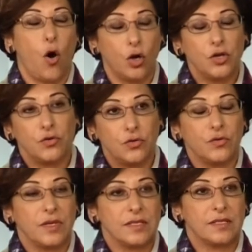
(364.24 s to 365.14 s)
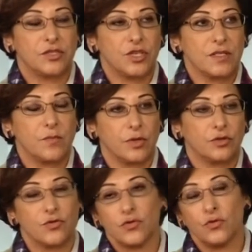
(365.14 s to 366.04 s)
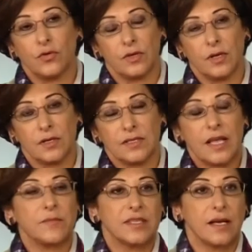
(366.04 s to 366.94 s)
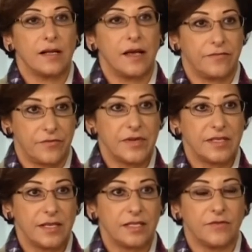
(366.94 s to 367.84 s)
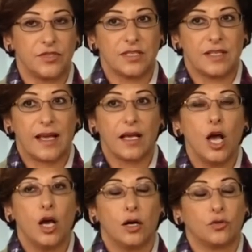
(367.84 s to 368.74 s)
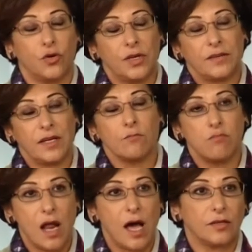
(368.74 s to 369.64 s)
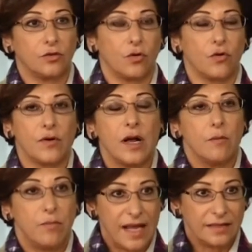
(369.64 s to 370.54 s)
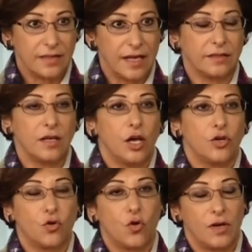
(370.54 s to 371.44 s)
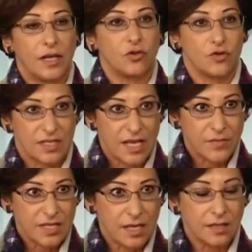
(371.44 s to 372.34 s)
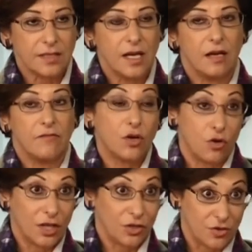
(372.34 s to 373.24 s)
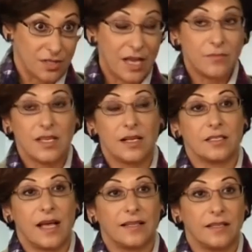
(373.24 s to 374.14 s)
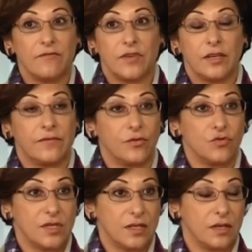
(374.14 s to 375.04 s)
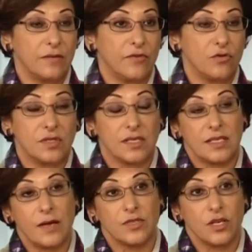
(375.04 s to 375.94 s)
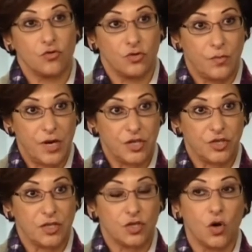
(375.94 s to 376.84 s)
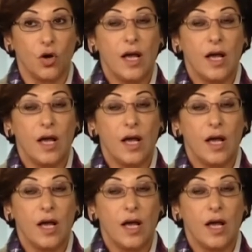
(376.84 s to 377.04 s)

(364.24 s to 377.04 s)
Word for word: All you do is just through uh, stem cell apheresis, which is like uh, donating blood or platelet, you collect your stem cells, we collect your stem cells, and then we infuse, it, infuse the stem cells to the patient. So,